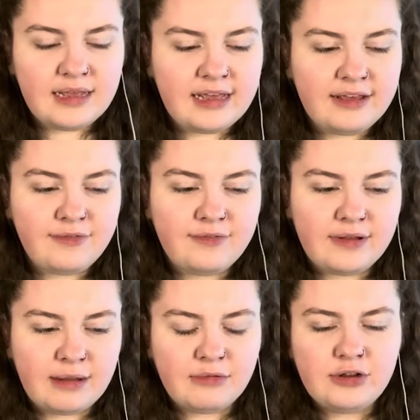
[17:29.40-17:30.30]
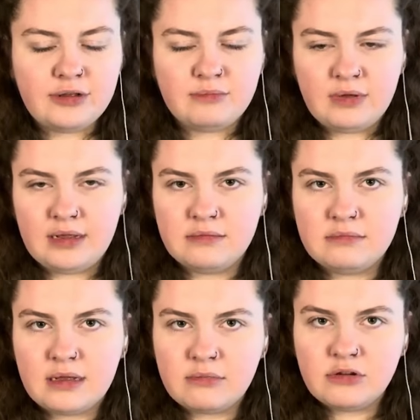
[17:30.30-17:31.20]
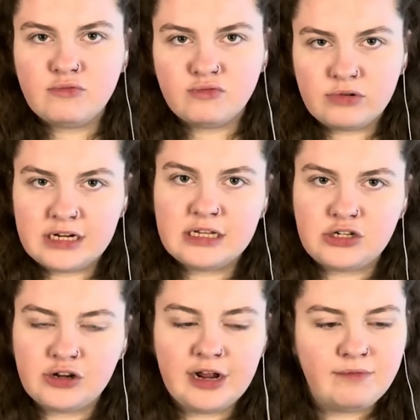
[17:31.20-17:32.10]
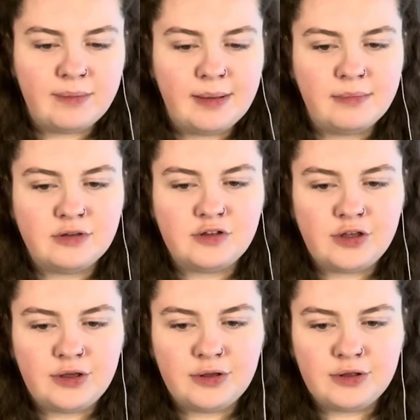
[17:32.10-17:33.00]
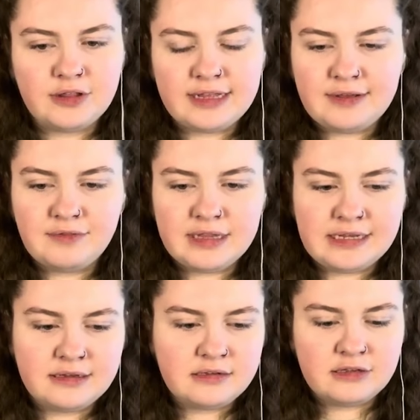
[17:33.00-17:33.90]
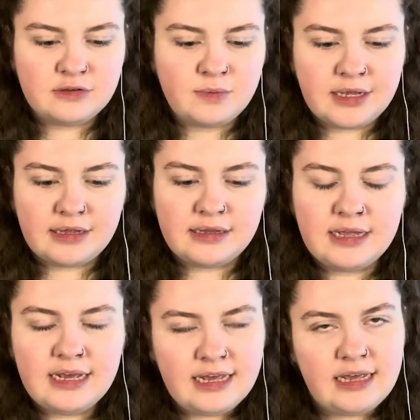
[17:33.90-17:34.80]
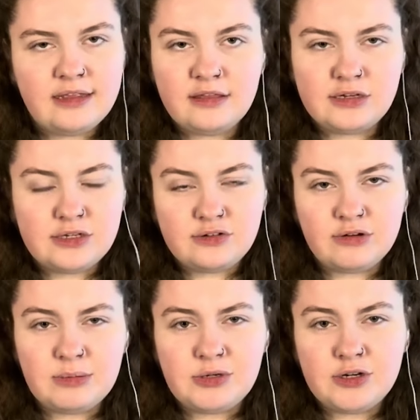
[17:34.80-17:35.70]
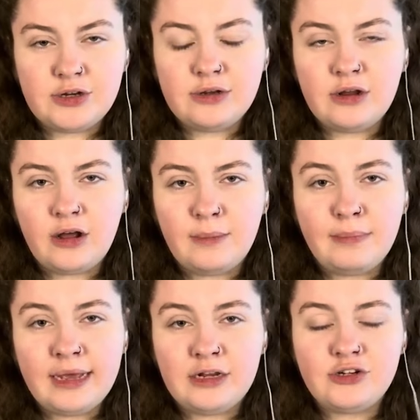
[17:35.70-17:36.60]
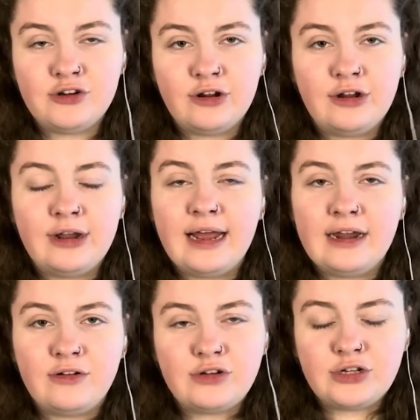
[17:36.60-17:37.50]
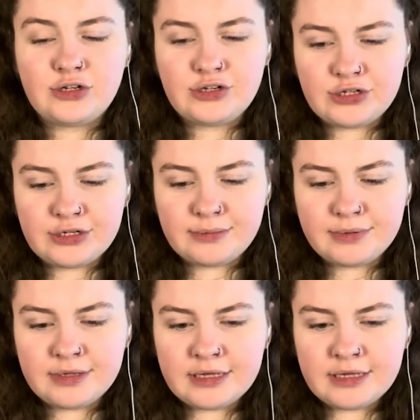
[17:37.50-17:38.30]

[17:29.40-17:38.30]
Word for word: If I'm gonna, well, I'm gonna really try and remember to leave links as well in the description on Patreon and on YouTube